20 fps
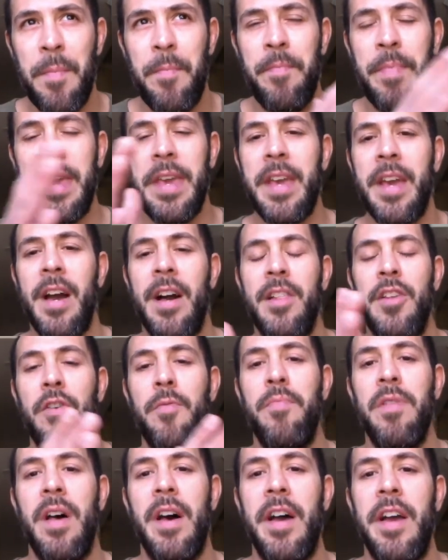be
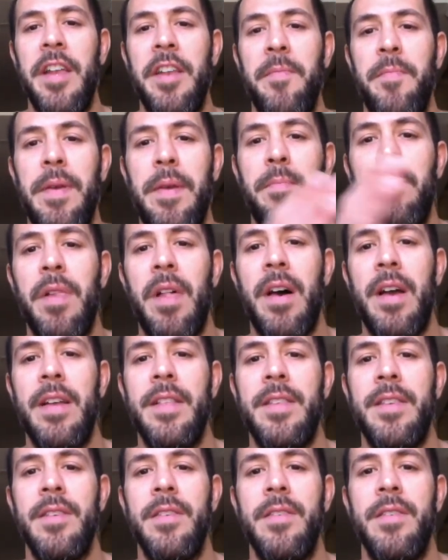colorblind, be blind
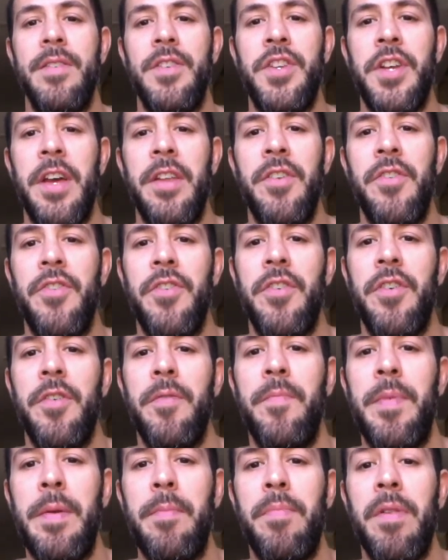to gender,
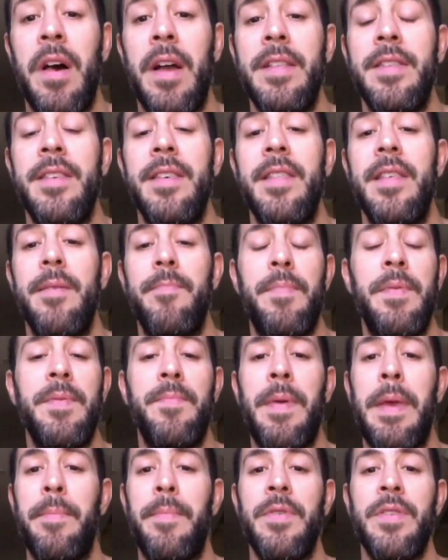be blind to
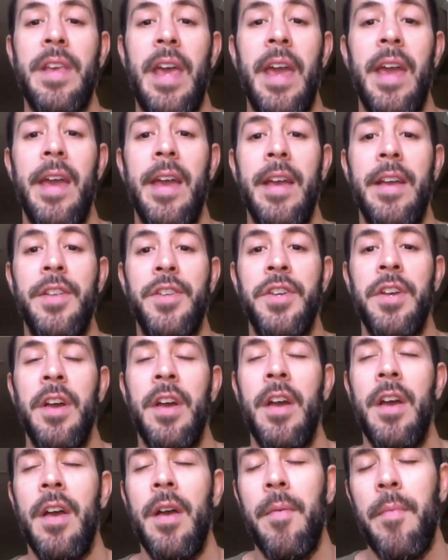people's age.
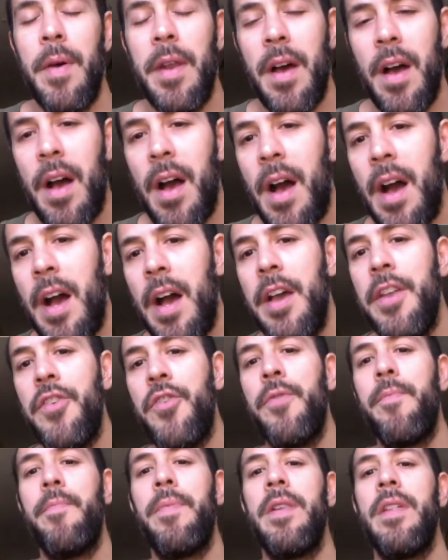But I
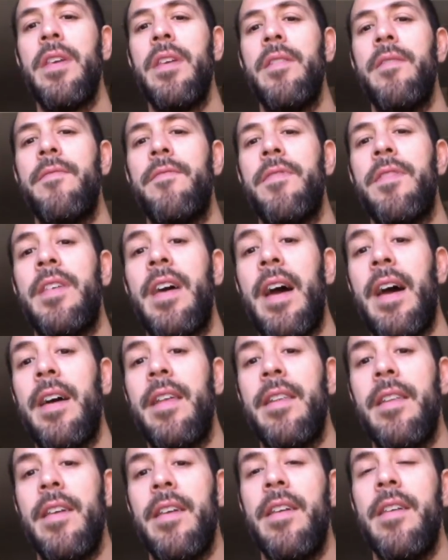don't believe
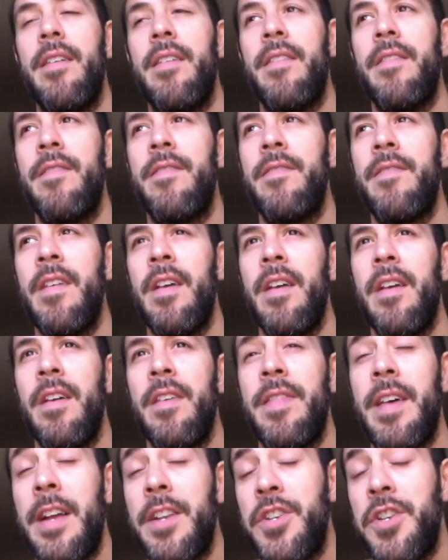that
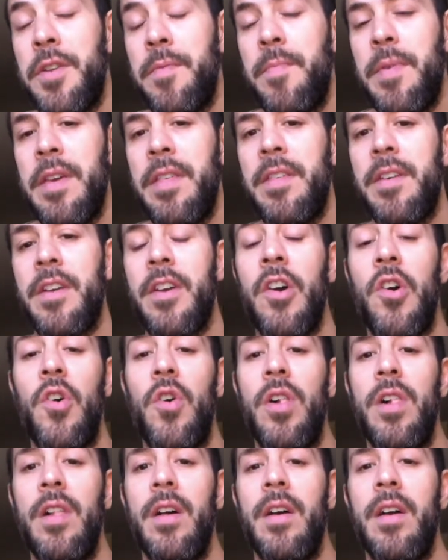should be the
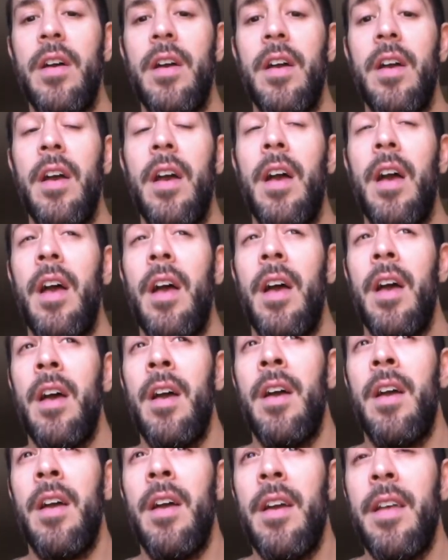goal.
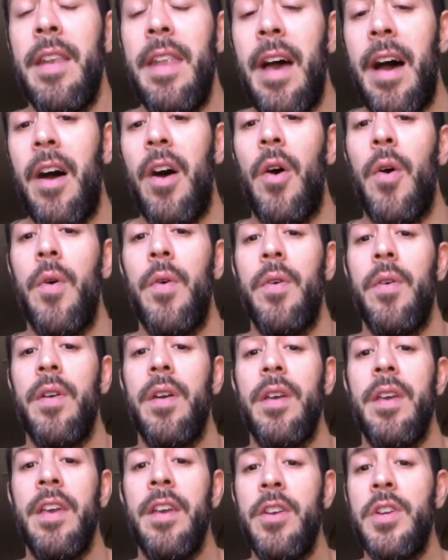Now,
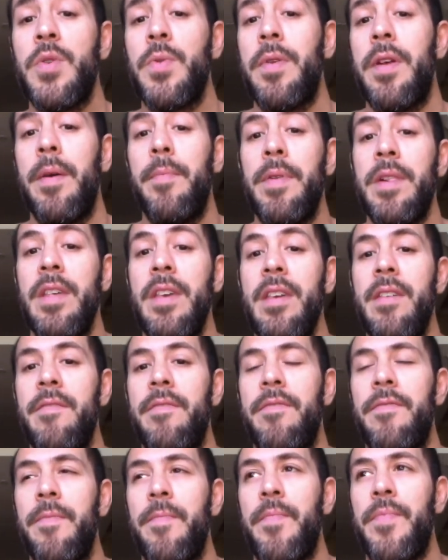here's what I believe.
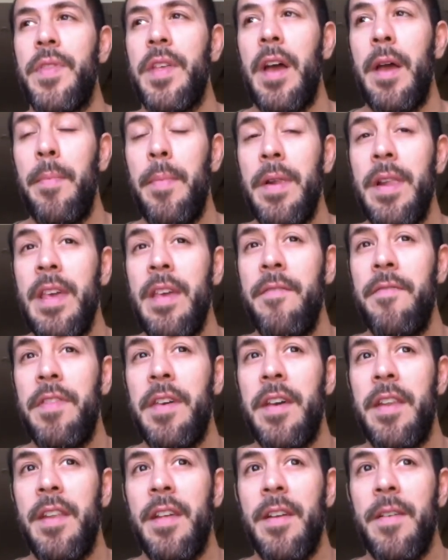I believe
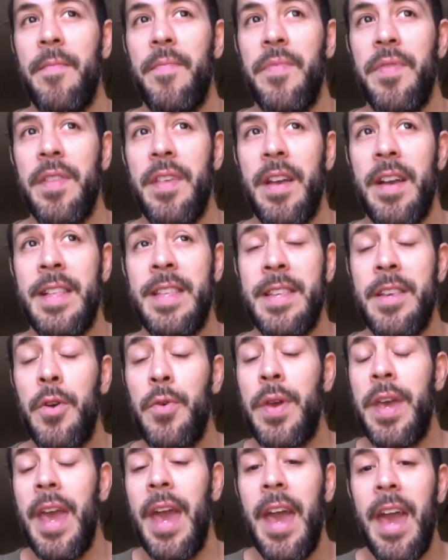that it's
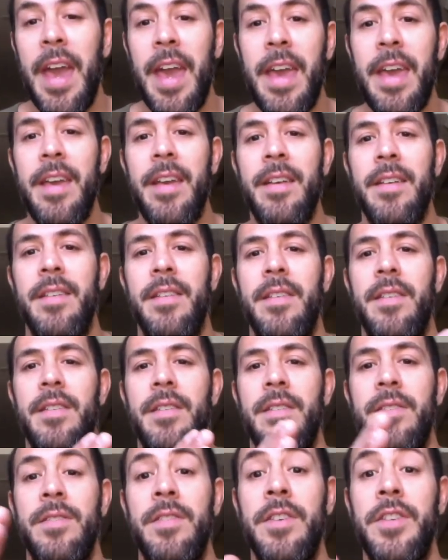okay
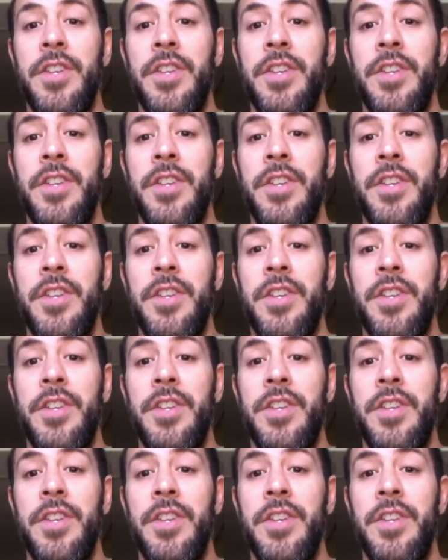to